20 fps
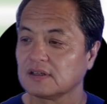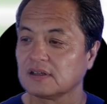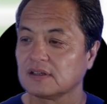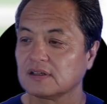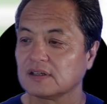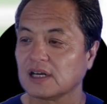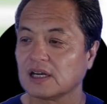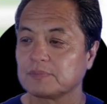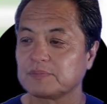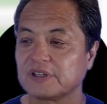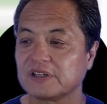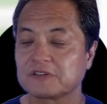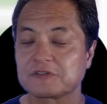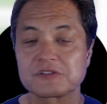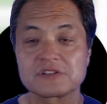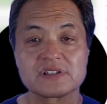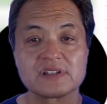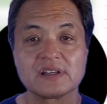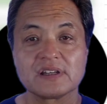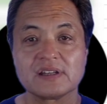I'd be
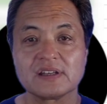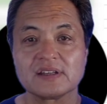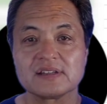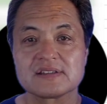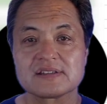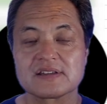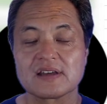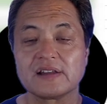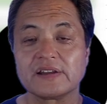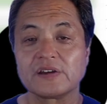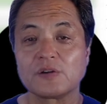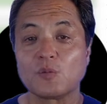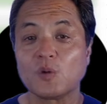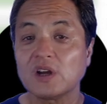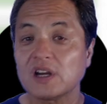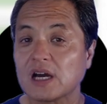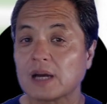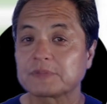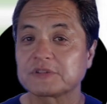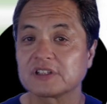interested in selling
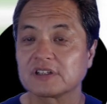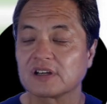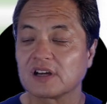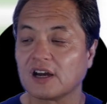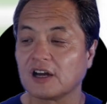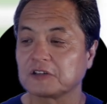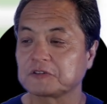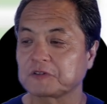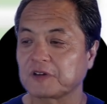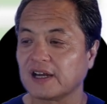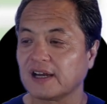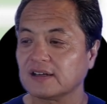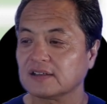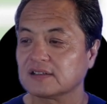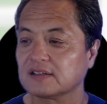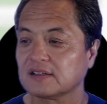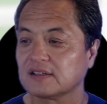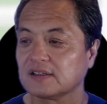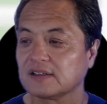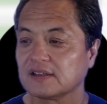one option
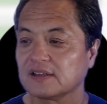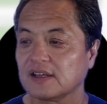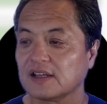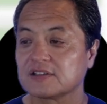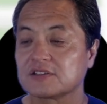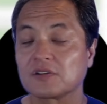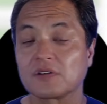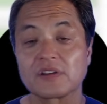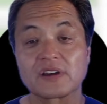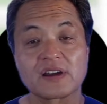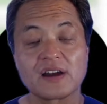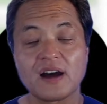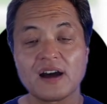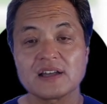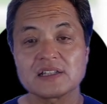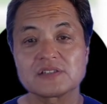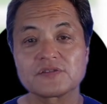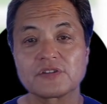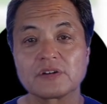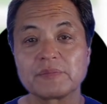contract, and so the
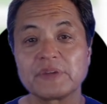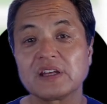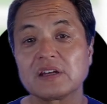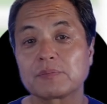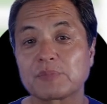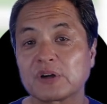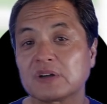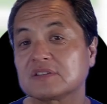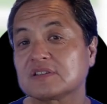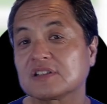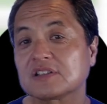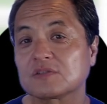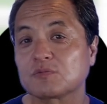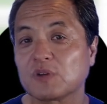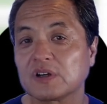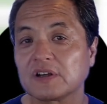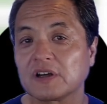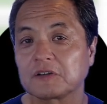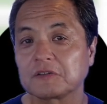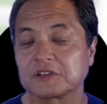cost for me to purchase
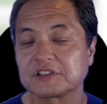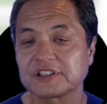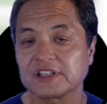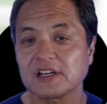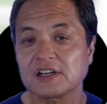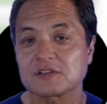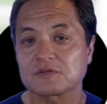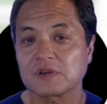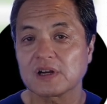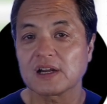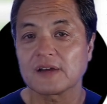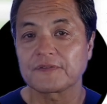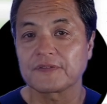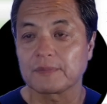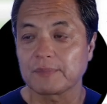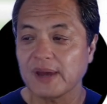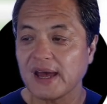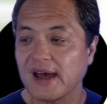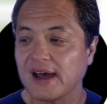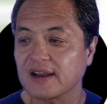100 shares right off the
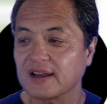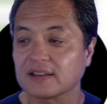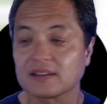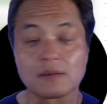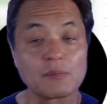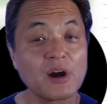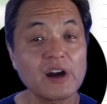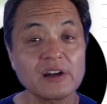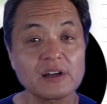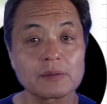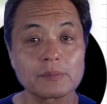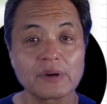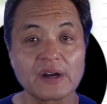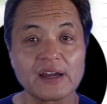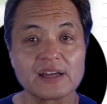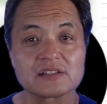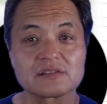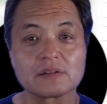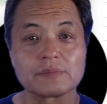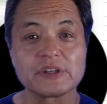bat at the market
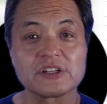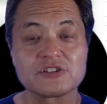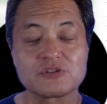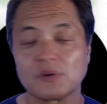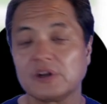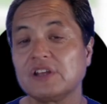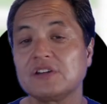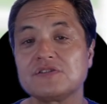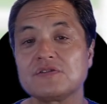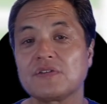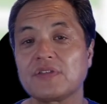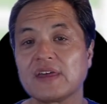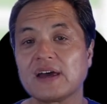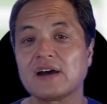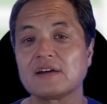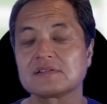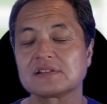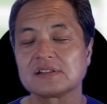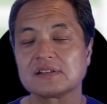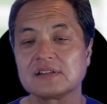price would be
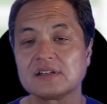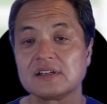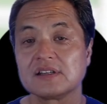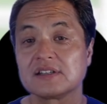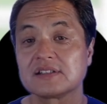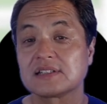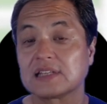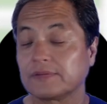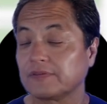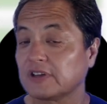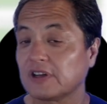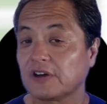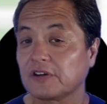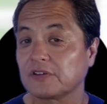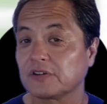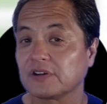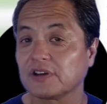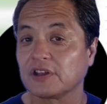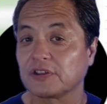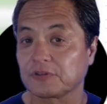
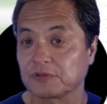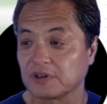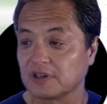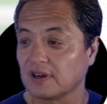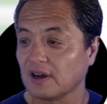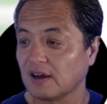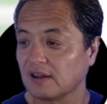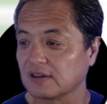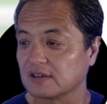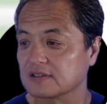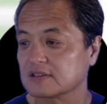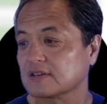$22,703.